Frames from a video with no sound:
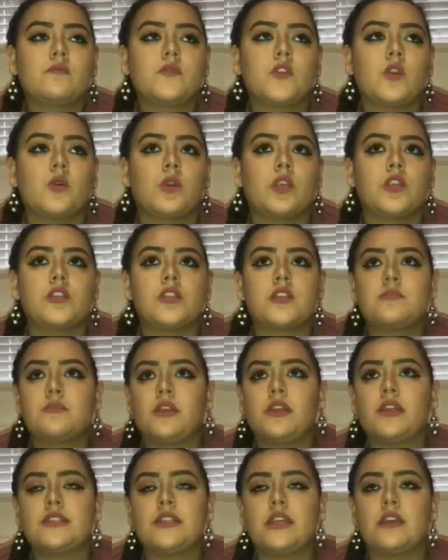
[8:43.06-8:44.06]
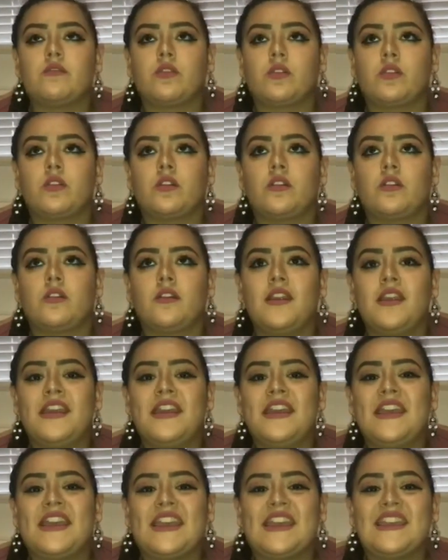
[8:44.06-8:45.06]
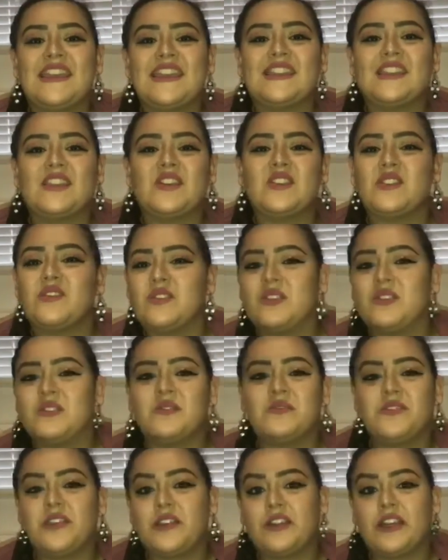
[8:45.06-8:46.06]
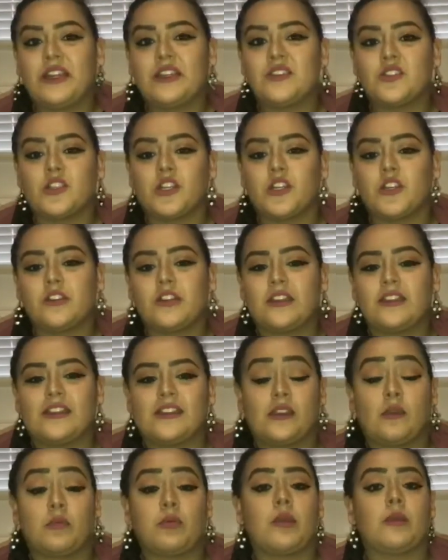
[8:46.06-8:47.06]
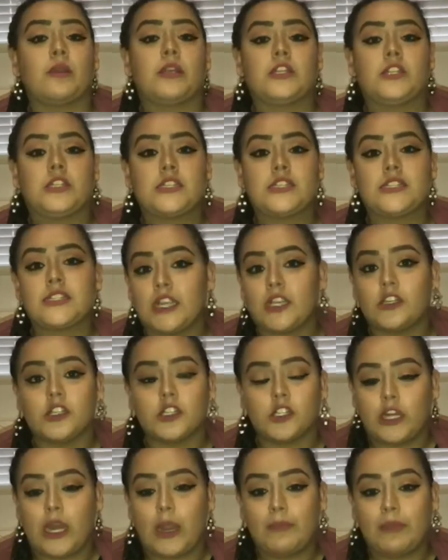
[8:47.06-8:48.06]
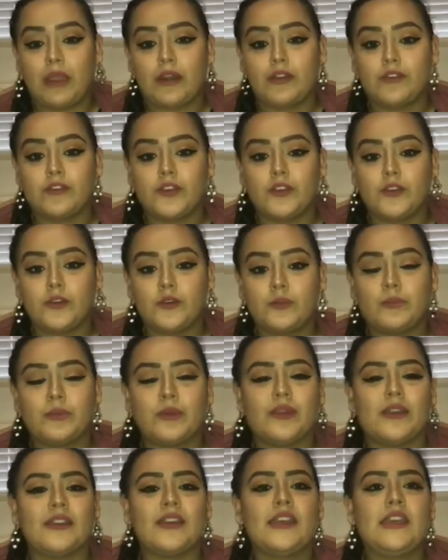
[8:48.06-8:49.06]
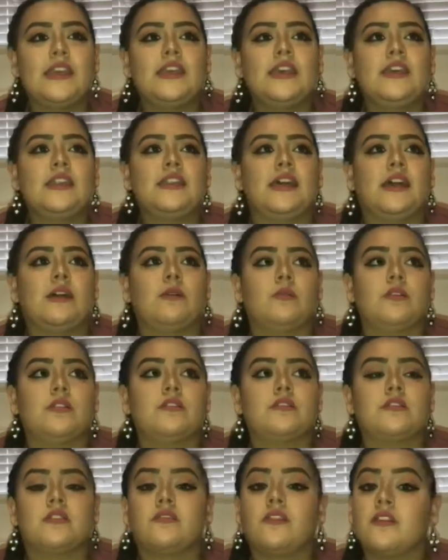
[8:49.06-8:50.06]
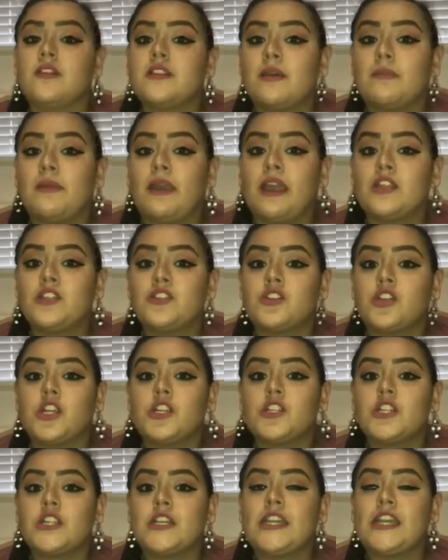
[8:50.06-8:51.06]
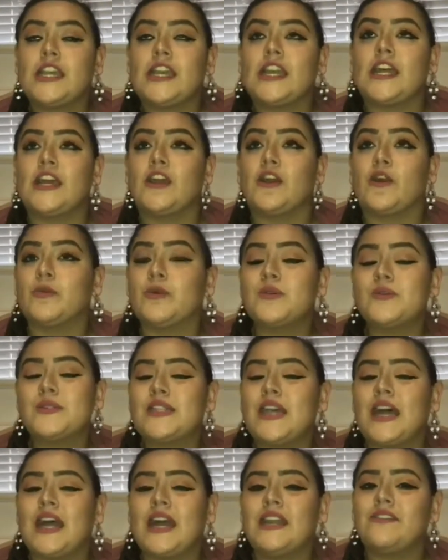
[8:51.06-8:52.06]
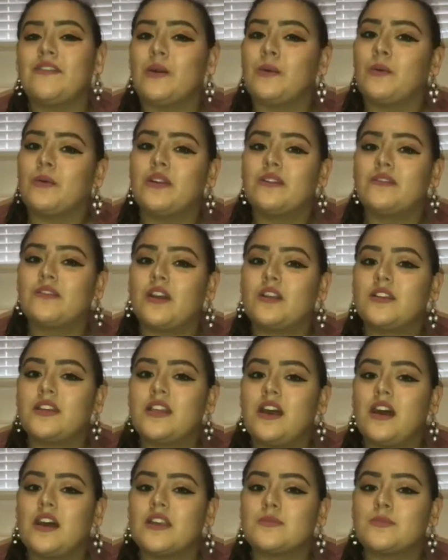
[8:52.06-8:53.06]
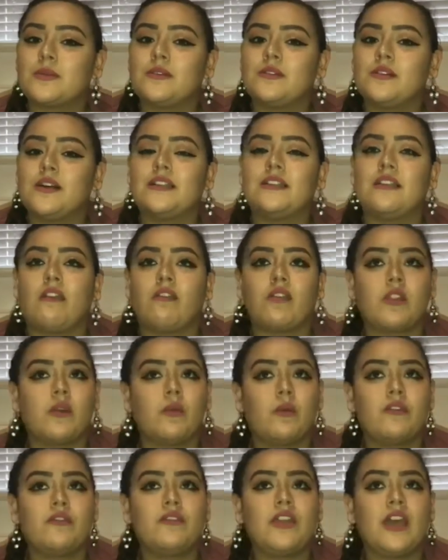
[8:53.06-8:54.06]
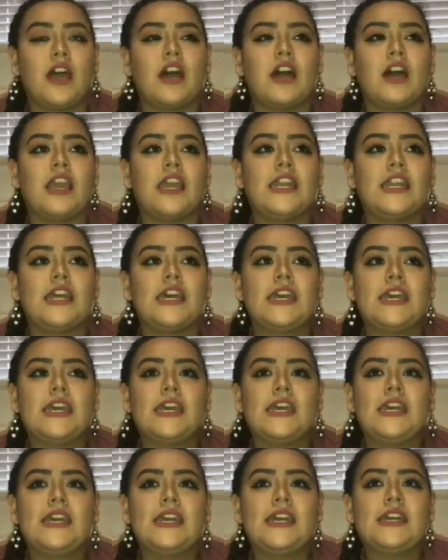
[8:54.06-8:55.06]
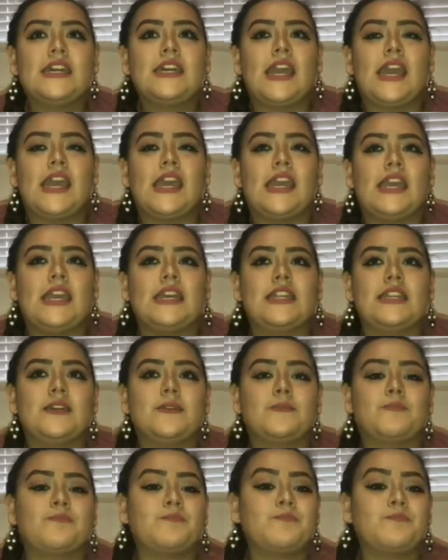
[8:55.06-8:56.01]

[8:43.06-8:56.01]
the worst experience ever. And those of you who've never had surgery, like, I probably just scared the crap out of you, but that was the first time I had surgery, and I almost died. If I wouldn't have gone to the hospital, I definitely would have died. And